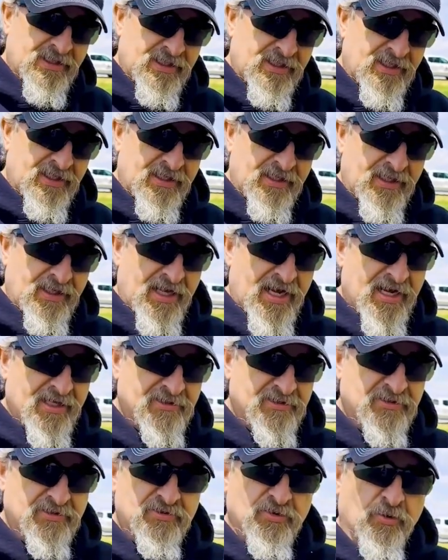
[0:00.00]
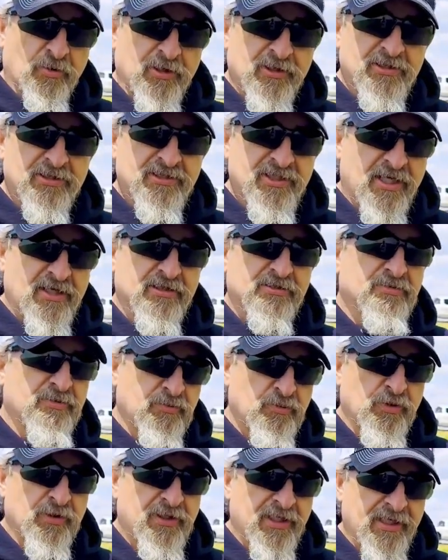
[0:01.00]
it has storage cells
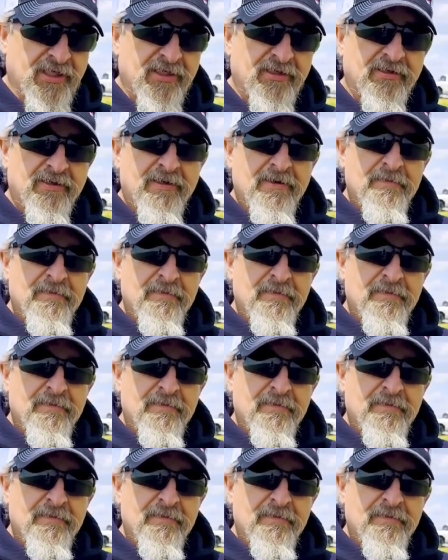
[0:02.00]
within it,